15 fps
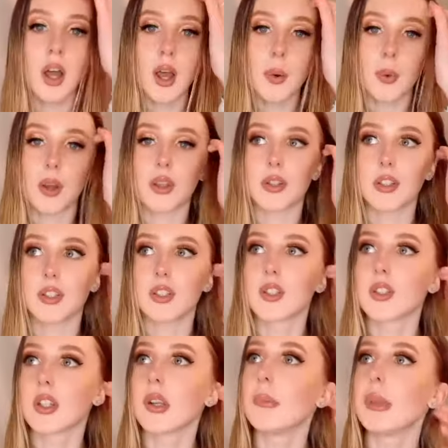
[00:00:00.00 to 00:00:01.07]
whether it's just
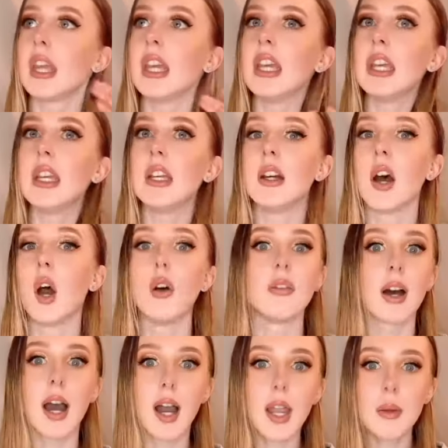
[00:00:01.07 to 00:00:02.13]
going to be
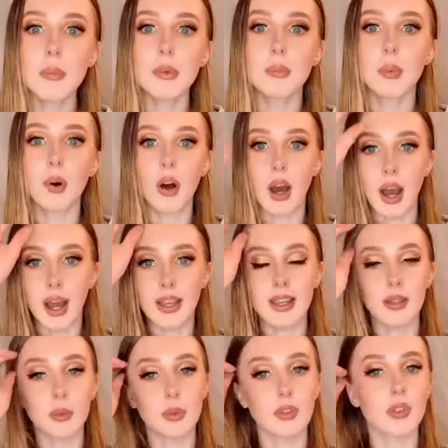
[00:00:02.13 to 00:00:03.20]
overhyped, but I
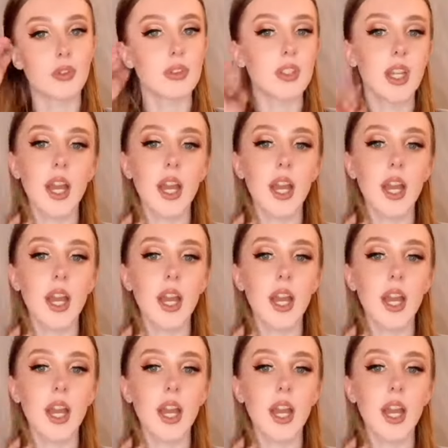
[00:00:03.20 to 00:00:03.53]
guess we'll soon see.